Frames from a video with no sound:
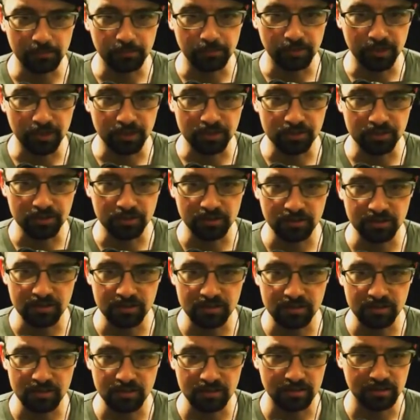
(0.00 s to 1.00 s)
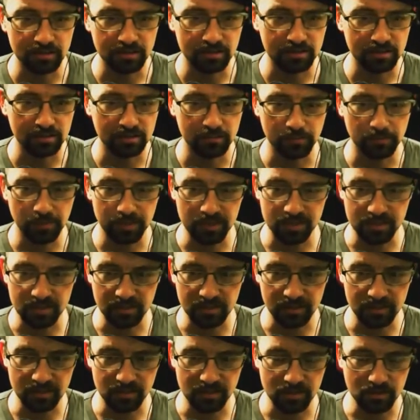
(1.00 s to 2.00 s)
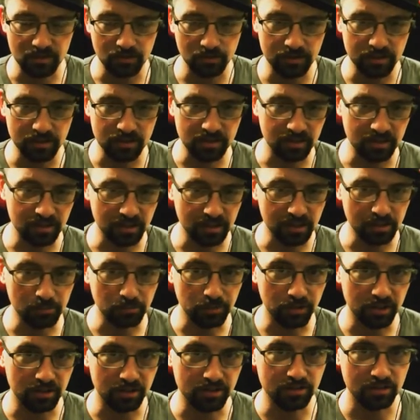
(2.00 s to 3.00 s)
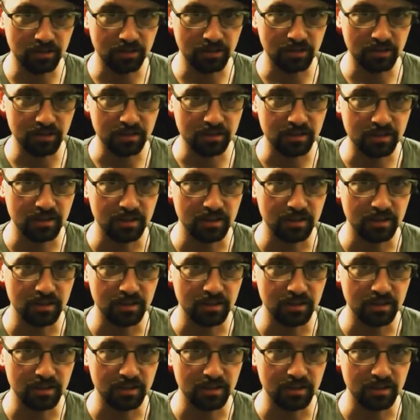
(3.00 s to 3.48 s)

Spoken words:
blood shards. Basically, just going to get the blood shards